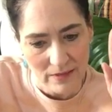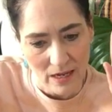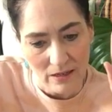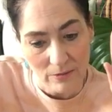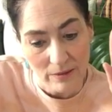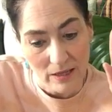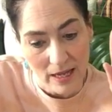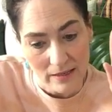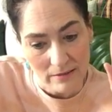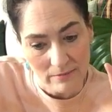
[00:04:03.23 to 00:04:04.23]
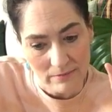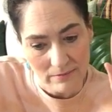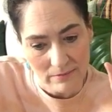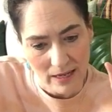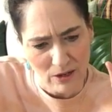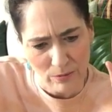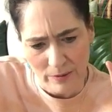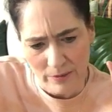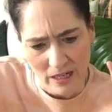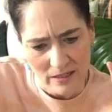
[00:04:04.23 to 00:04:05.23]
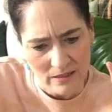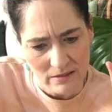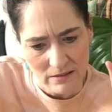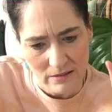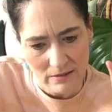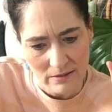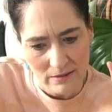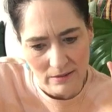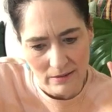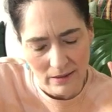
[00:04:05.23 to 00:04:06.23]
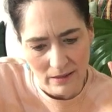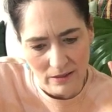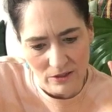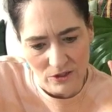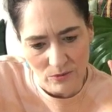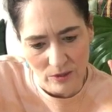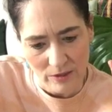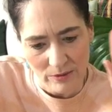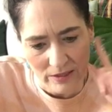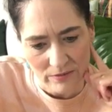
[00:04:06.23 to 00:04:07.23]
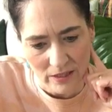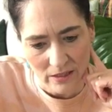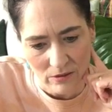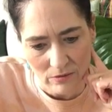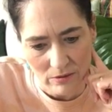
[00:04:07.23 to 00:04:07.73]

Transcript: I could be lying. I hope I'm not. I could have sworn it was a video.